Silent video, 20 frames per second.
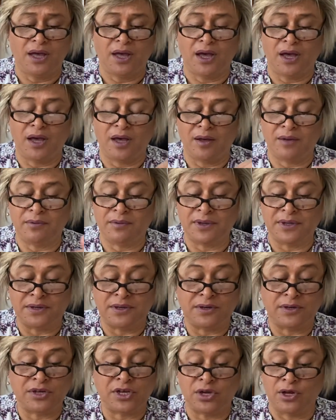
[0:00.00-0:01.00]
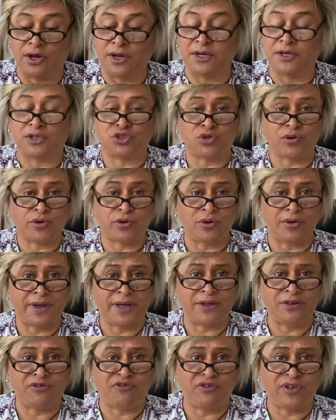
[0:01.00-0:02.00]
And, you know, and a trickle
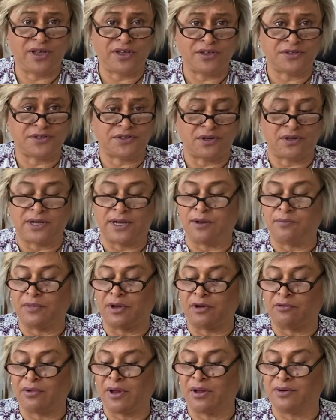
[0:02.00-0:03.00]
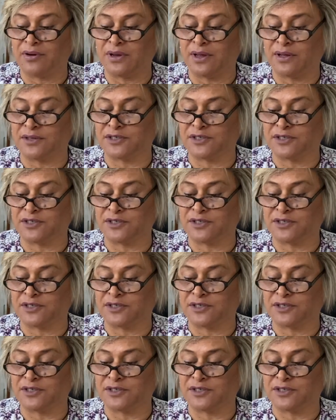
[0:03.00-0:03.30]
out effect around,